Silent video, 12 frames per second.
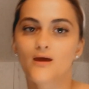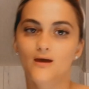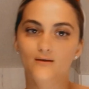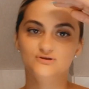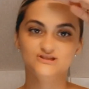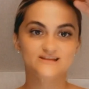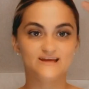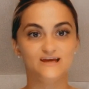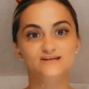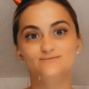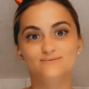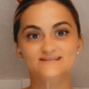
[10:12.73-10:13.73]
just thinking
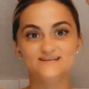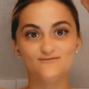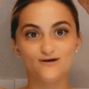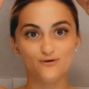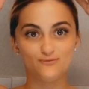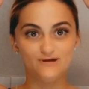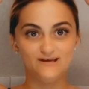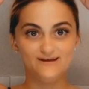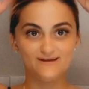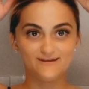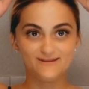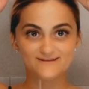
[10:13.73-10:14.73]
to myself how
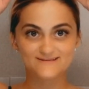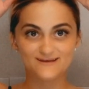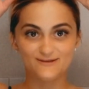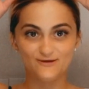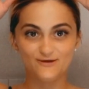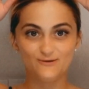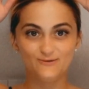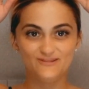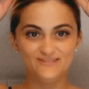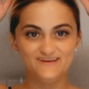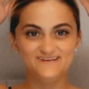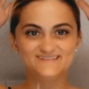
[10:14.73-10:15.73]
ridiculous I look with
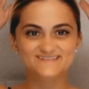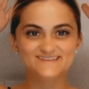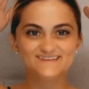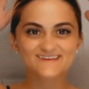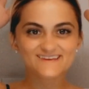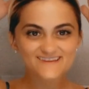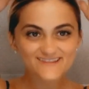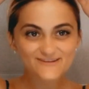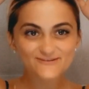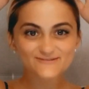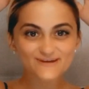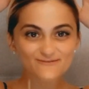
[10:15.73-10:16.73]
these
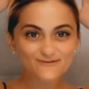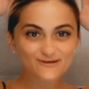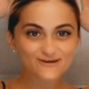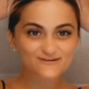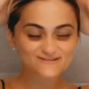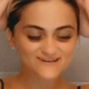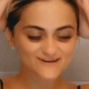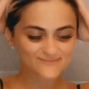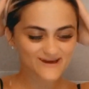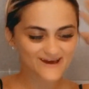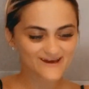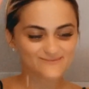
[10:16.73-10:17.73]
little devil ears on my
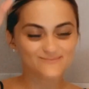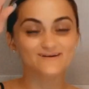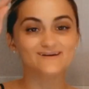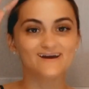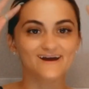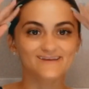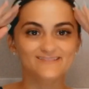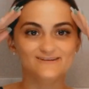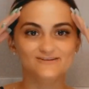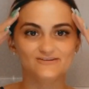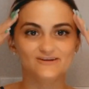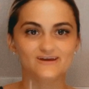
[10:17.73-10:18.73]
head, but I
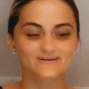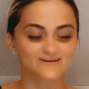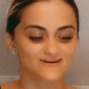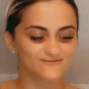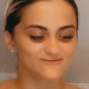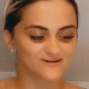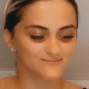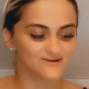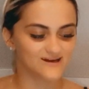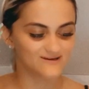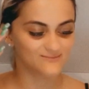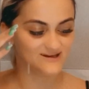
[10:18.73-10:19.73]
literally cannot find my
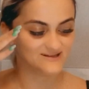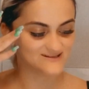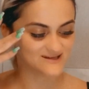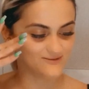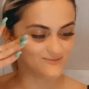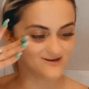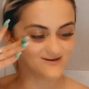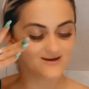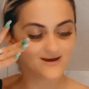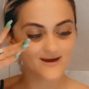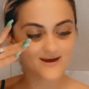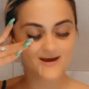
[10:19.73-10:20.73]
headbands anywhere.
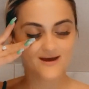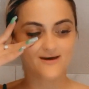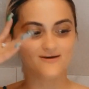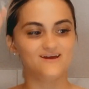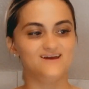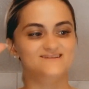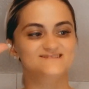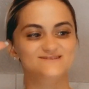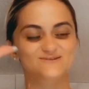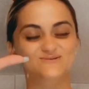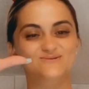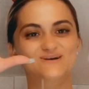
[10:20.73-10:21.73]
Okay,
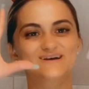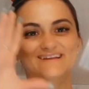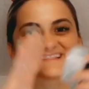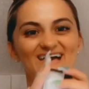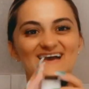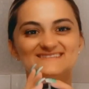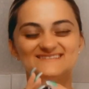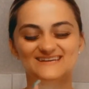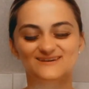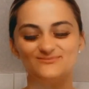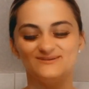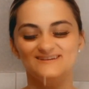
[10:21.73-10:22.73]
so last
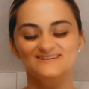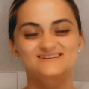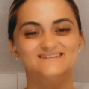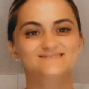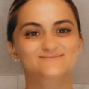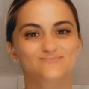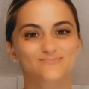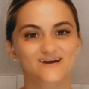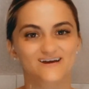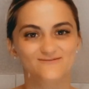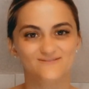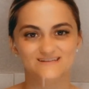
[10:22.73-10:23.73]
step is
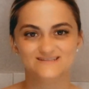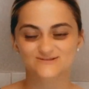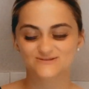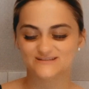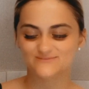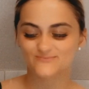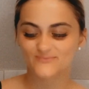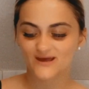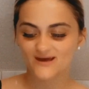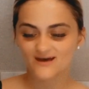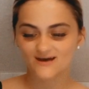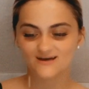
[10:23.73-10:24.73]
my face cream.
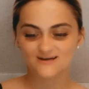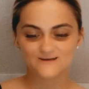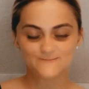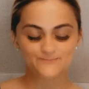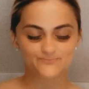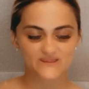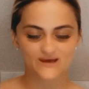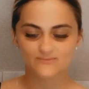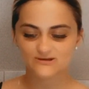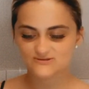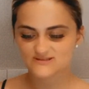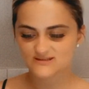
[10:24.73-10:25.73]
I've
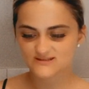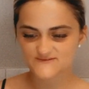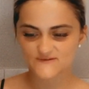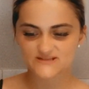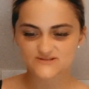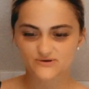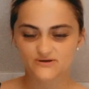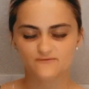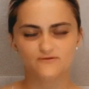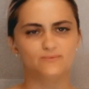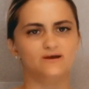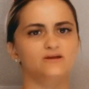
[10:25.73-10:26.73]
been using this face cream
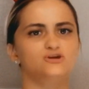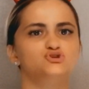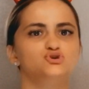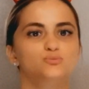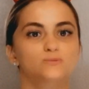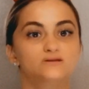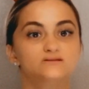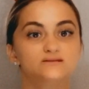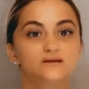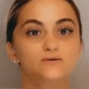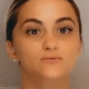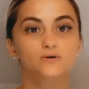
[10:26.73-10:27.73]
for about like 2 months
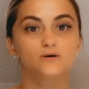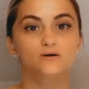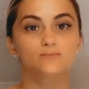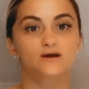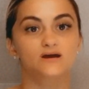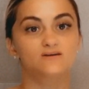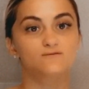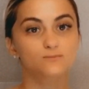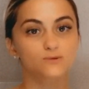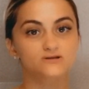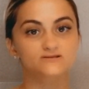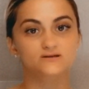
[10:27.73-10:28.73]
now. I got it
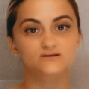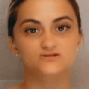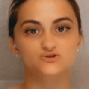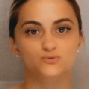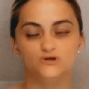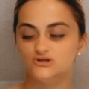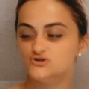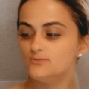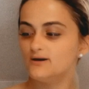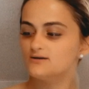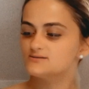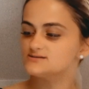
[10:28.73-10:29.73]
from Ulta. It's 22
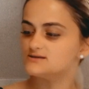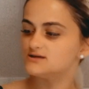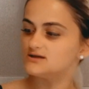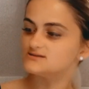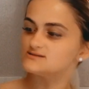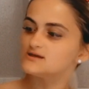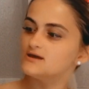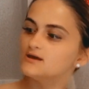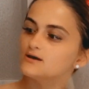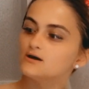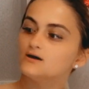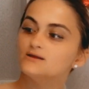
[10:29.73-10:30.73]
bucks. It's
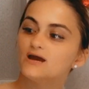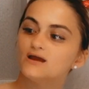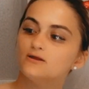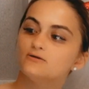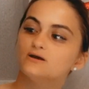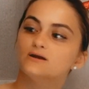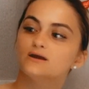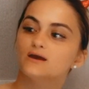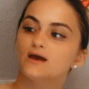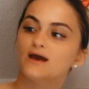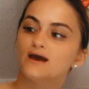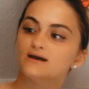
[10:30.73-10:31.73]
called Hyaluronic
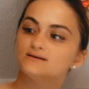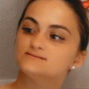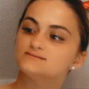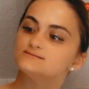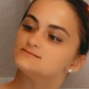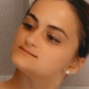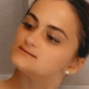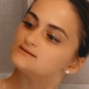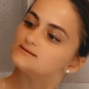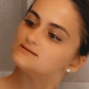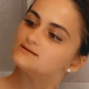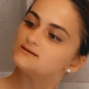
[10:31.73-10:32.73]

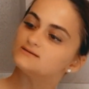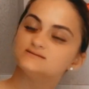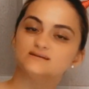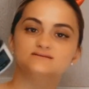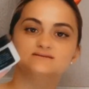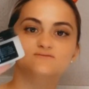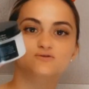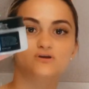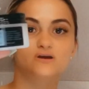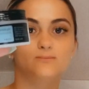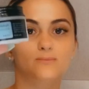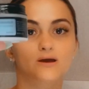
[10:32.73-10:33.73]
Acid Intensum
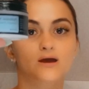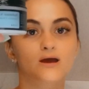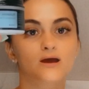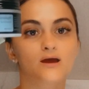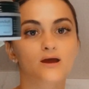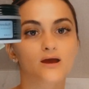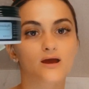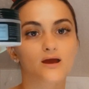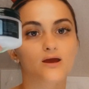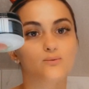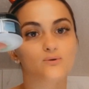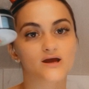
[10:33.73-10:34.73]
Cream.
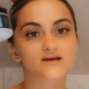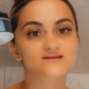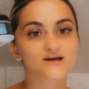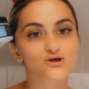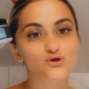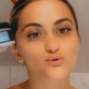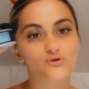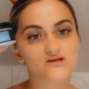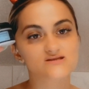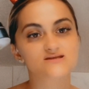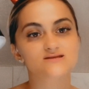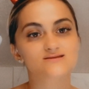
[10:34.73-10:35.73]
And when I tell you
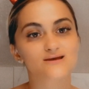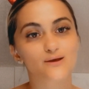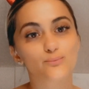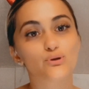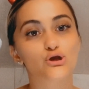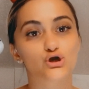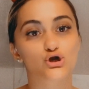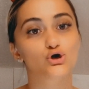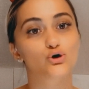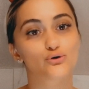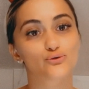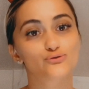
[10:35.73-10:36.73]
this is like pure
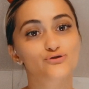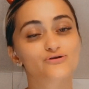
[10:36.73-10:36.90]
gold,